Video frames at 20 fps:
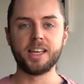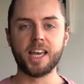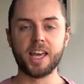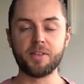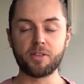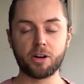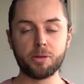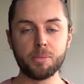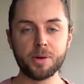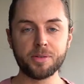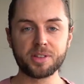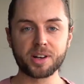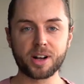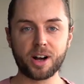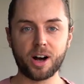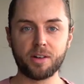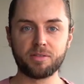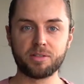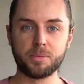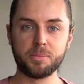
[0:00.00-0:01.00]
If I remove the
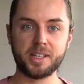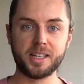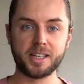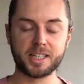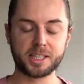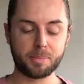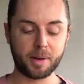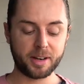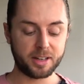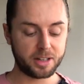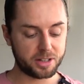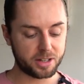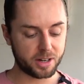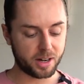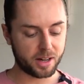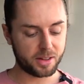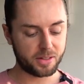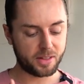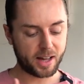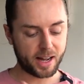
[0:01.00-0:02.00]
car from the
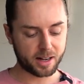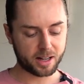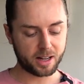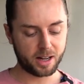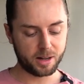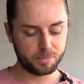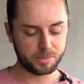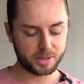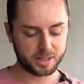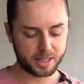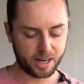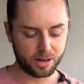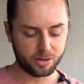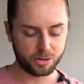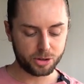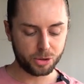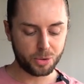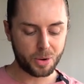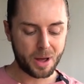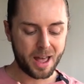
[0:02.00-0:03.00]
expenditure, that comes down
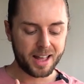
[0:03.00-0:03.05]
to